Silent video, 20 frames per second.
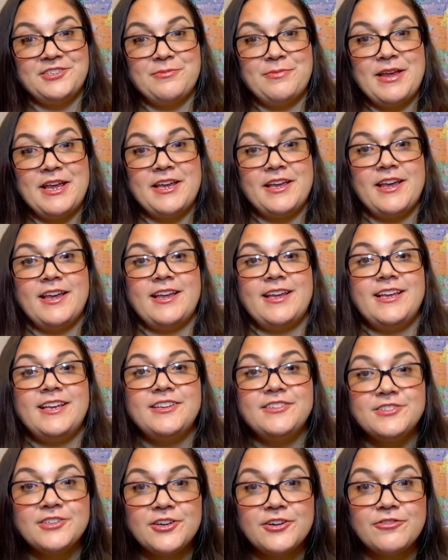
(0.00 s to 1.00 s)
to make it
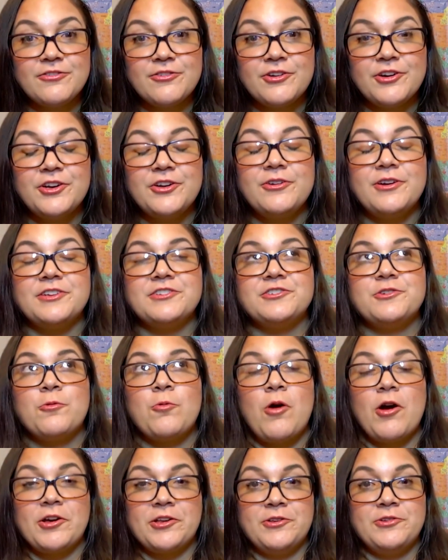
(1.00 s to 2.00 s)
easier for you and to
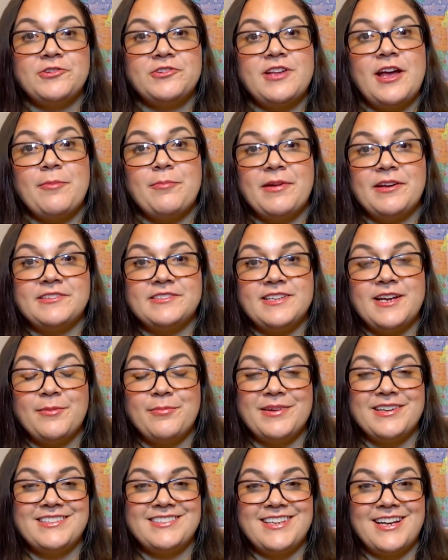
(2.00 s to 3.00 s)
walk you step by
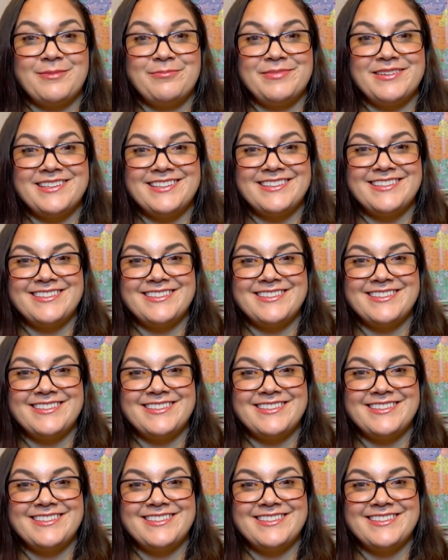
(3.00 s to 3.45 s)
step.